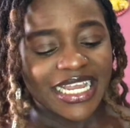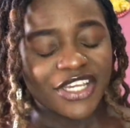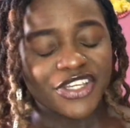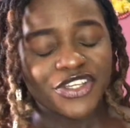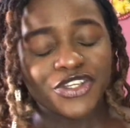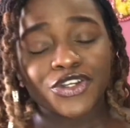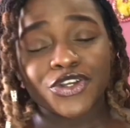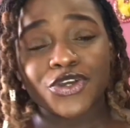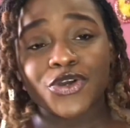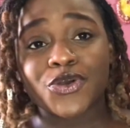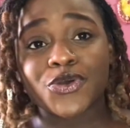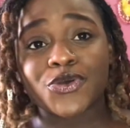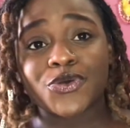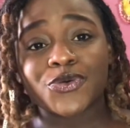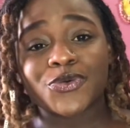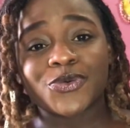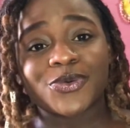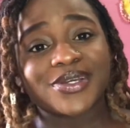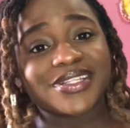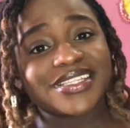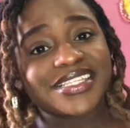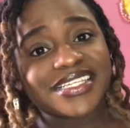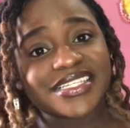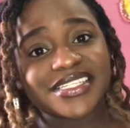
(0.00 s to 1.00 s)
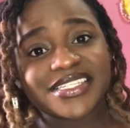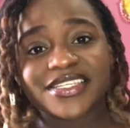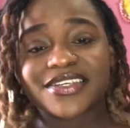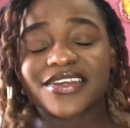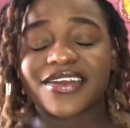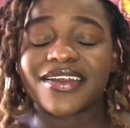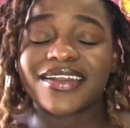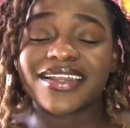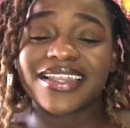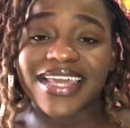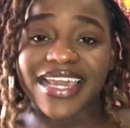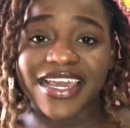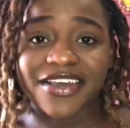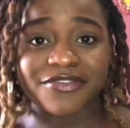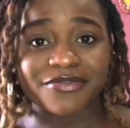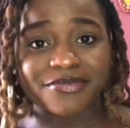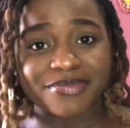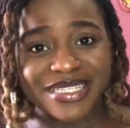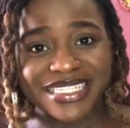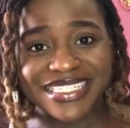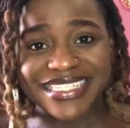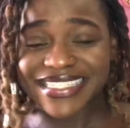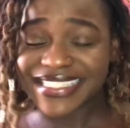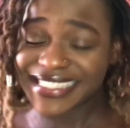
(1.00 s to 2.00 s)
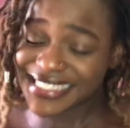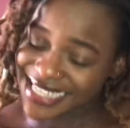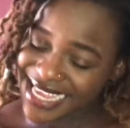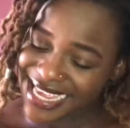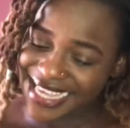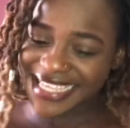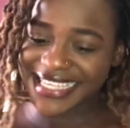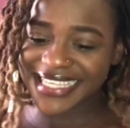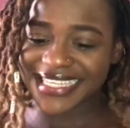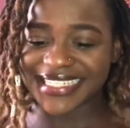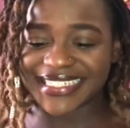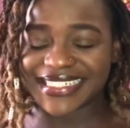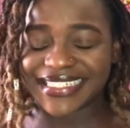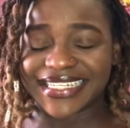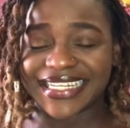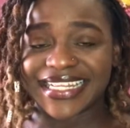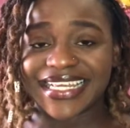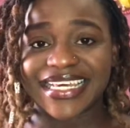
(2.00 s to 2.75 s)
you know, this year, like I've been saying,